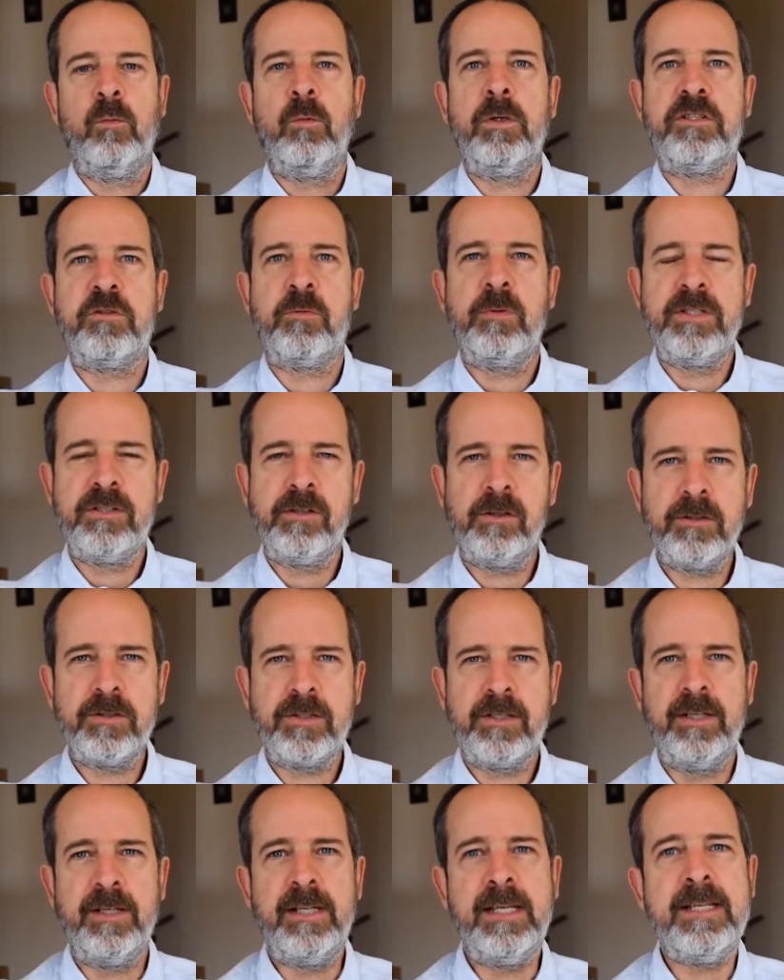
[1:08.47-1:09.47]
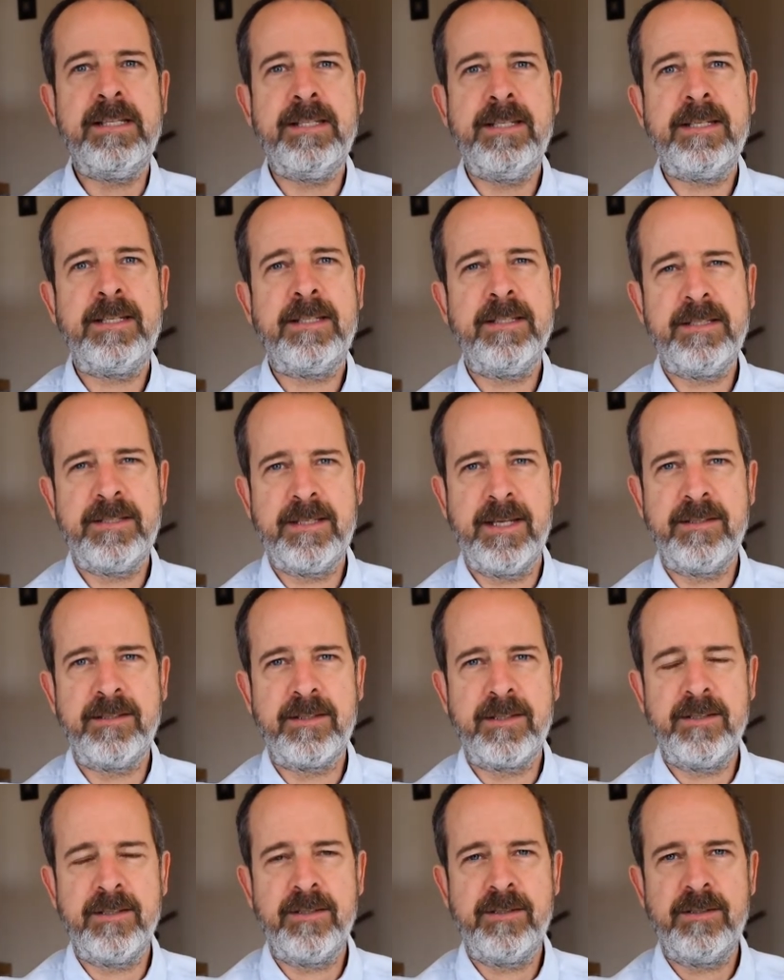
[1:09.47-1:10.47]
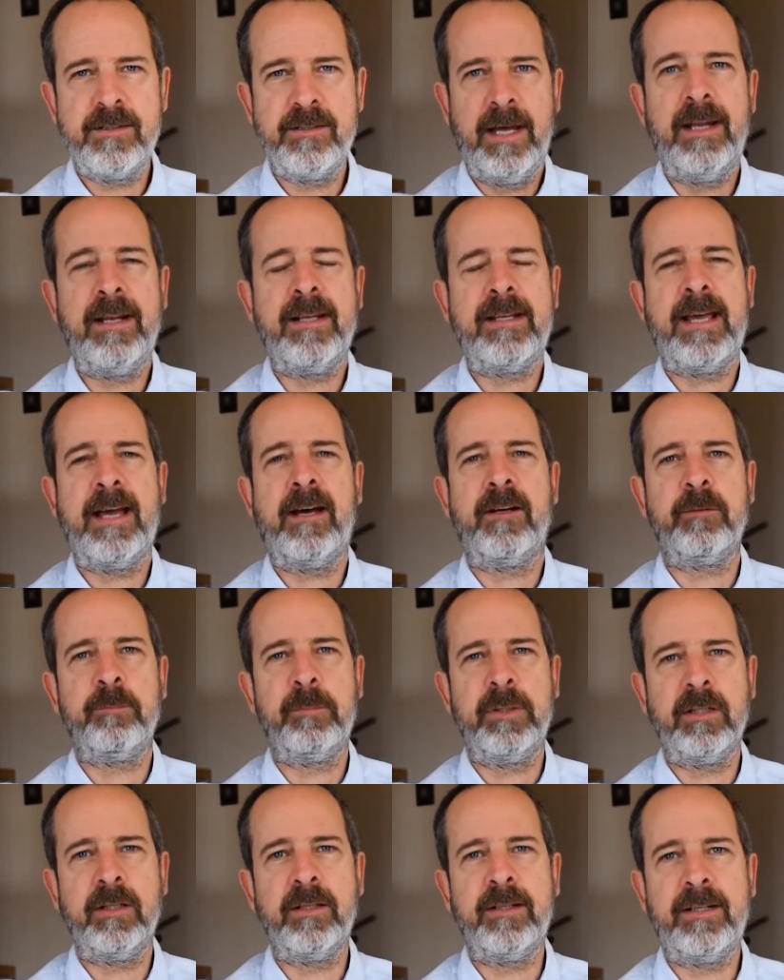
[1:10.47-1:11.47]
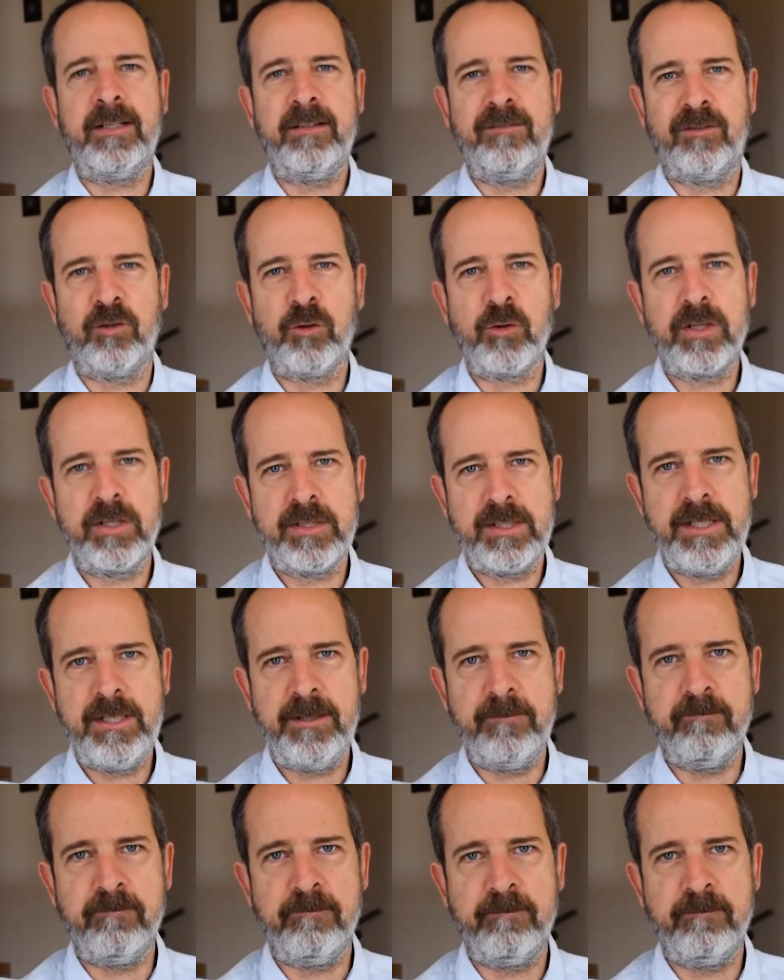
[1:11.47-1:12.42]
which results in easy consensus and accountability for the team.